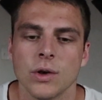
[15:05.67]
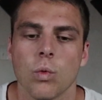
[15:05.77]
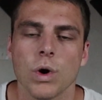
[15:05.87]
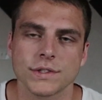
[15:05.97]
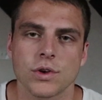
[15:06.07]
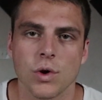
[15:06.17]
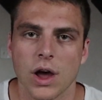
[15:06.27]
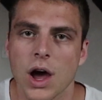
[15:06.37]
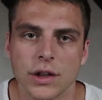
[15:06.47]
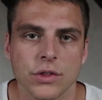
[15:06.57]
what's
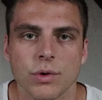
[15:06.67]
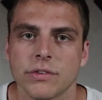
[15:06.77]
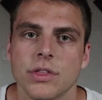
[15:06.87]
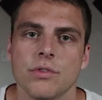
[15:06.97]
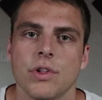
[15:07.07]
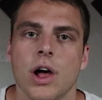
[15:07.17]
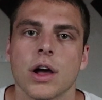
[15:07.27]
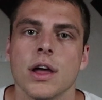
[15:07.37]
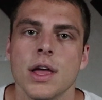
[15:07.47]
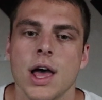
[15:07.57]
going on in the rest of the
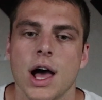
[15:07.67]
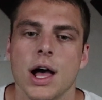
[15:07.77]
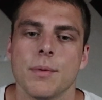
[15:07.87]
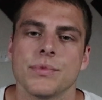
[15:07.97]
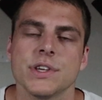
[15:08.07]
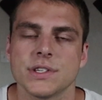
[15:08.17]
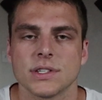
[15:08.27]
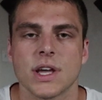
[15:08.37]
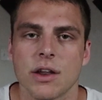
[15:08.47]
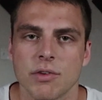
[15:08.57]
vlog, this
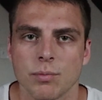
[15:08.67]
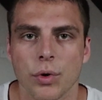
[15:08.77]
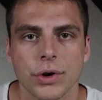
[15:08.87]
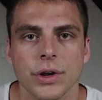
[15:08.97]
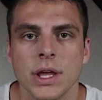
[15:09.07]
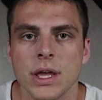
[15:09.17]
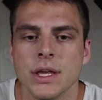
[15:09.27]
is kind of important.